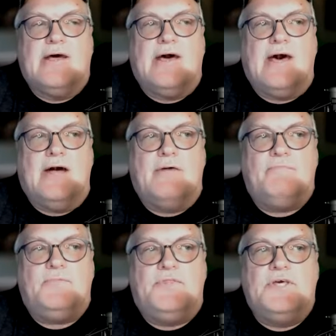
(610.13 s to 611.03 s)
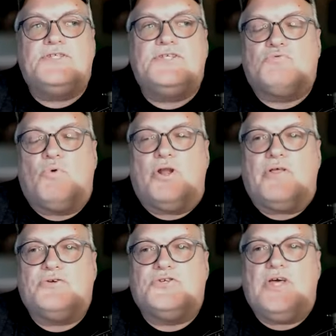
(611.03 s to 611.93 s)
Uh, this is one of
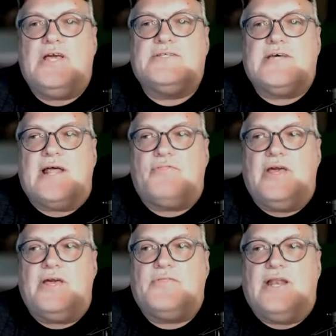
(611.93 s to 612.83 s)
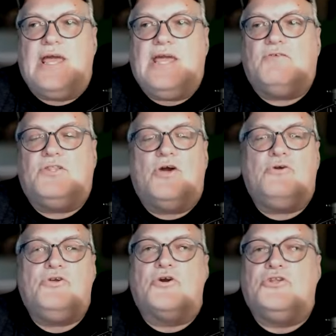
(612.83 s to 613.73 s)
those things that I think that even though
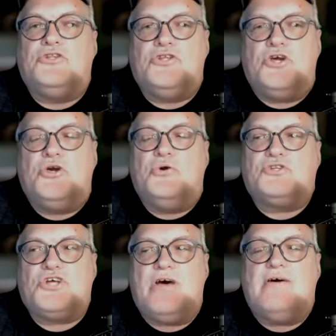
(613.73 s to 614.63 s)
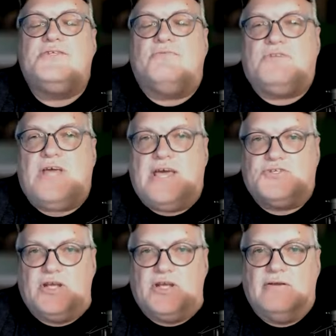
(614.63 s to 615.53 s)
you can do tons of
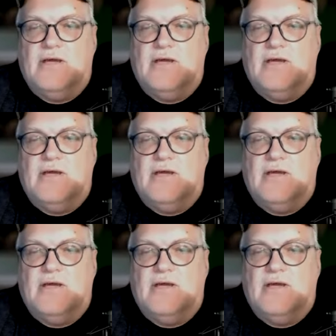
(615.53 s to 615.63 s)
testing